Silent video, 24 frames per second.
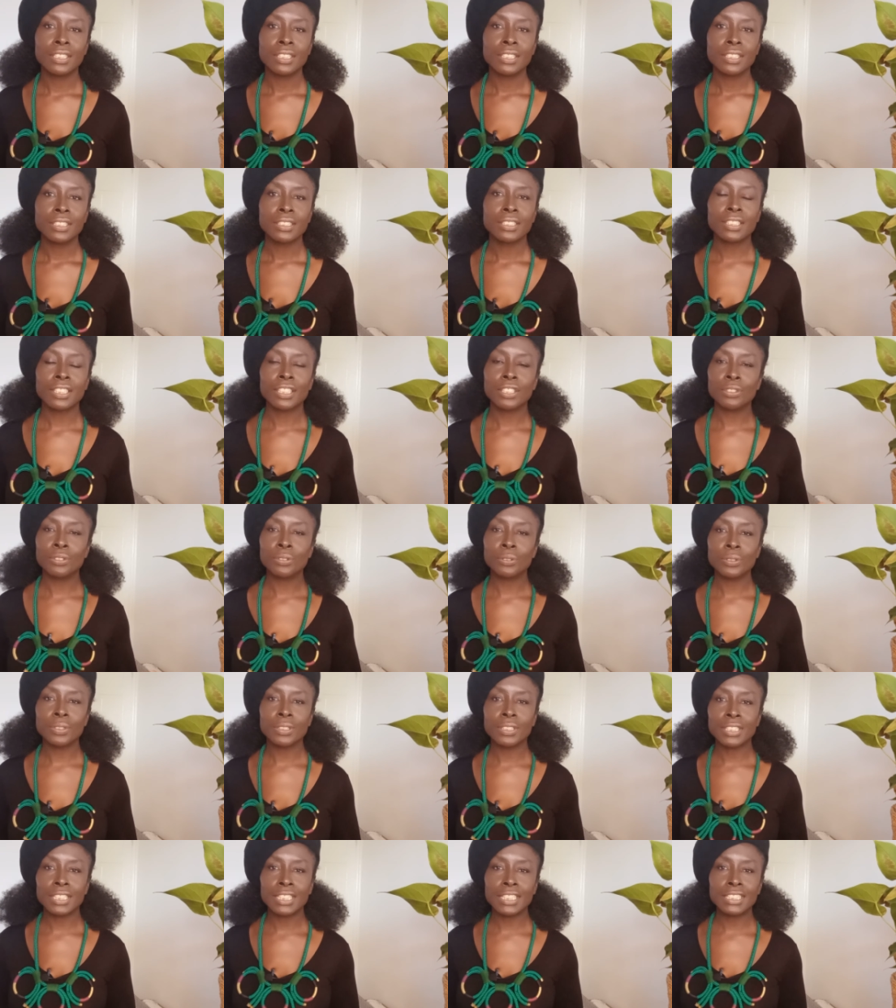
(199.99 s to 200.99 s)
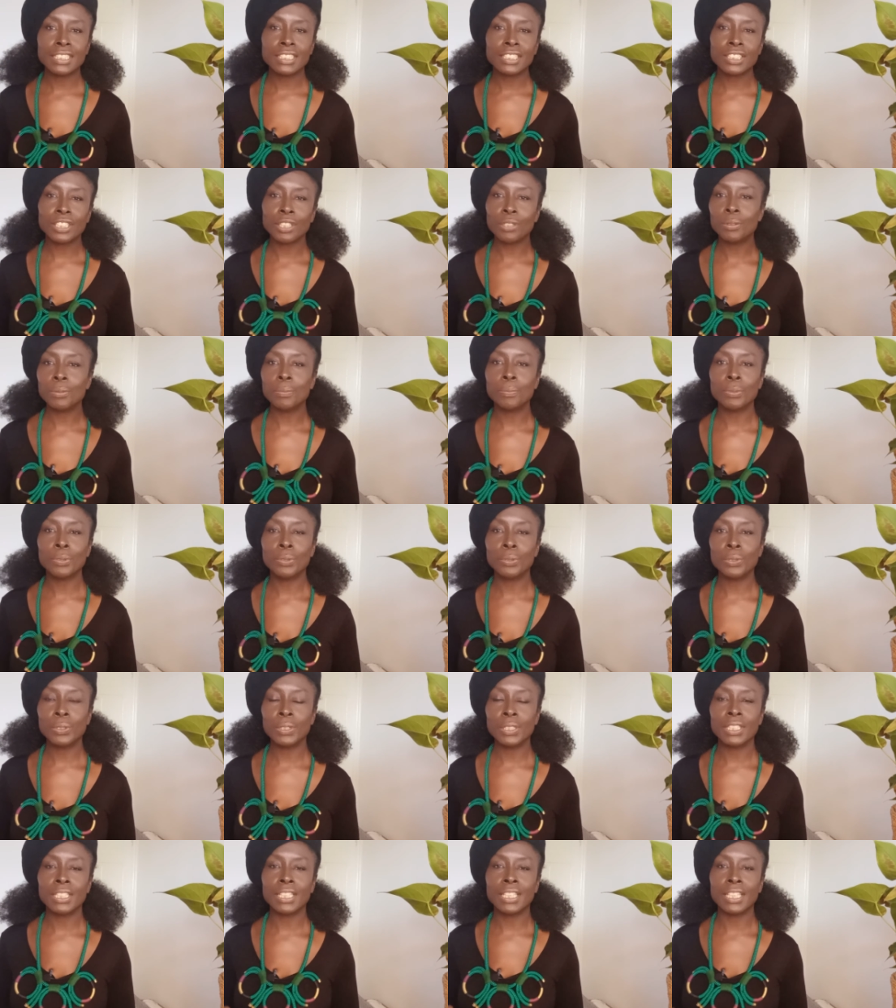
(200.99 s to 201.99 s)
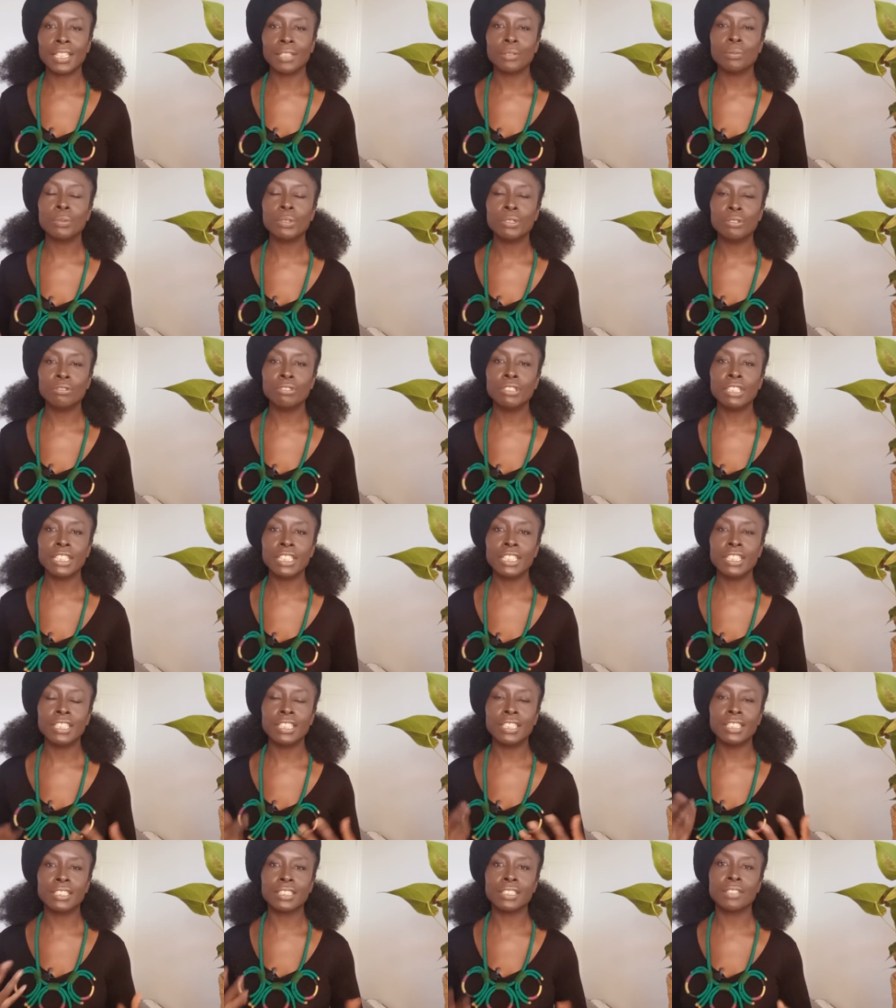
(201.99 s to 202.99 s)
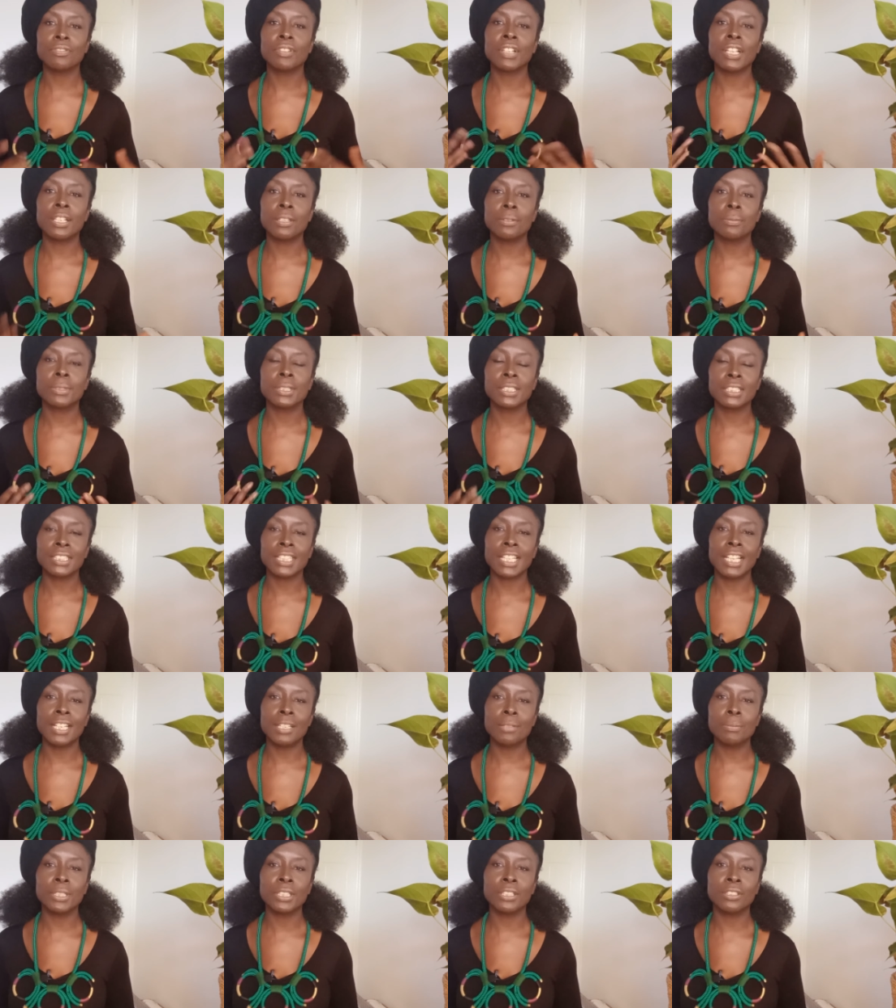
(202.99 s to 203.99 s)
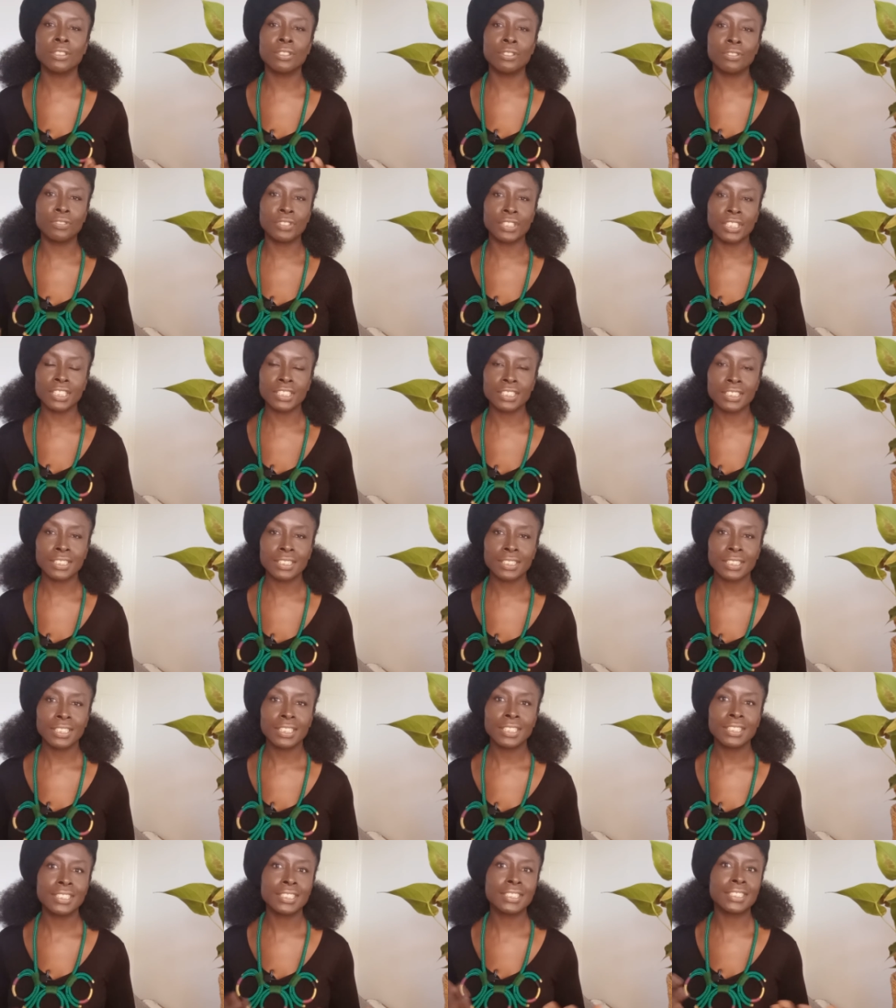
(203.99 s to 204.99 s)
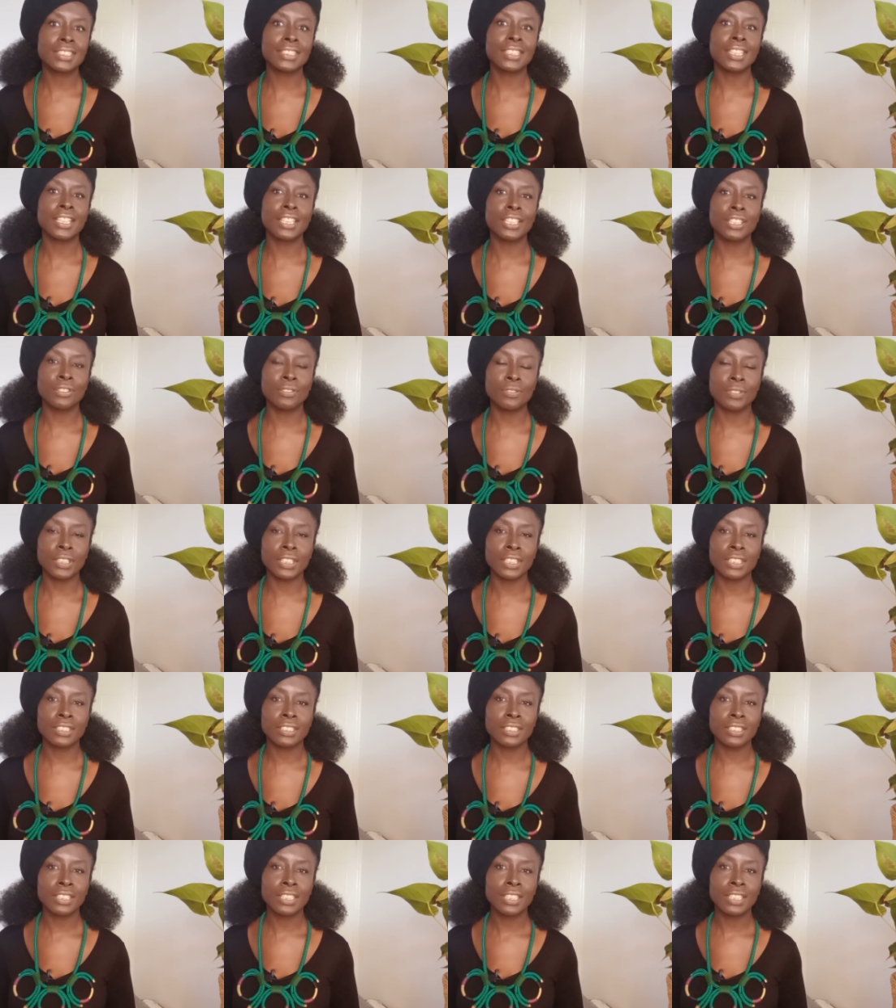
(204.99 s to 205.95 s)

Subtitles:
So it's so important that we really develop this element of us, this side of us.